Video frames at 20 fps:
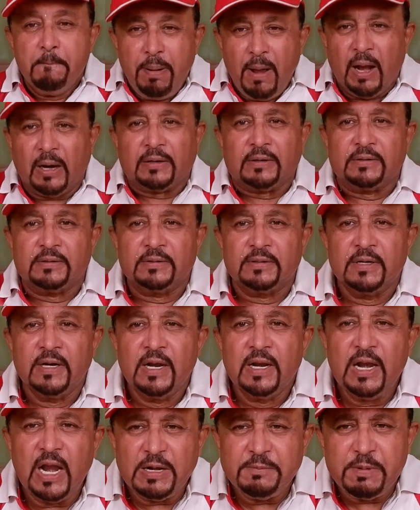But
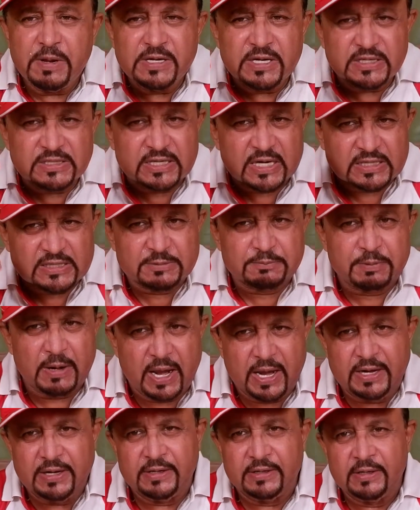let me just
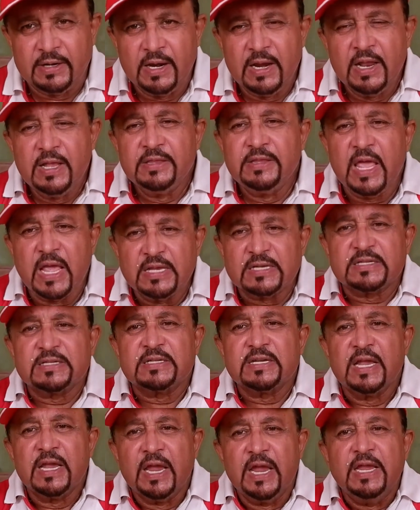explain.
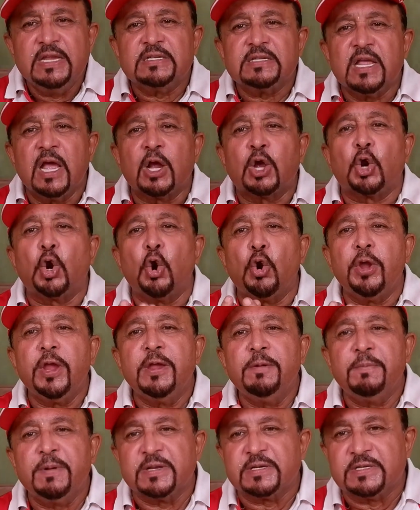This is a
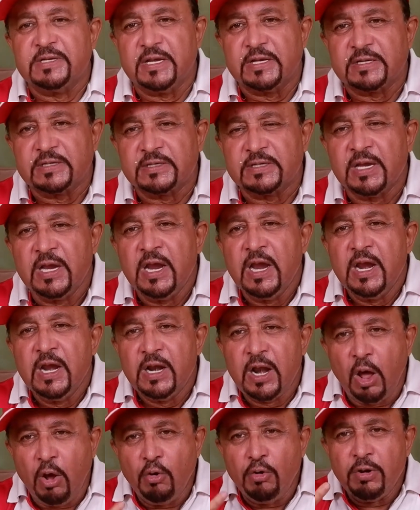growing business.
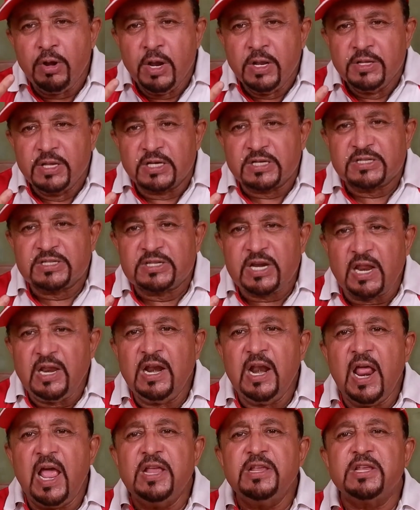Now, the
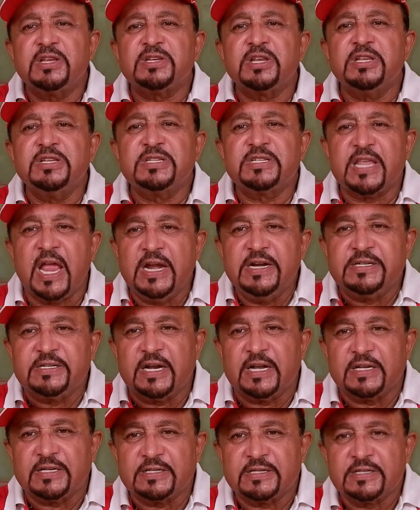sterilization
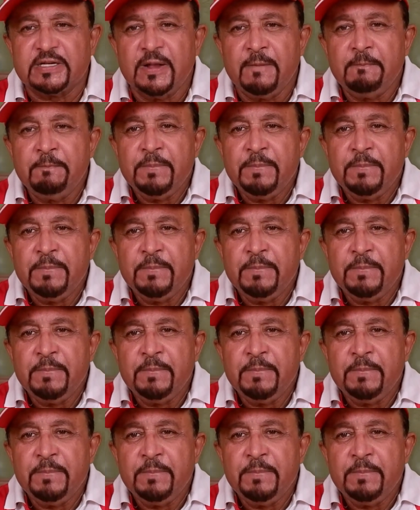centers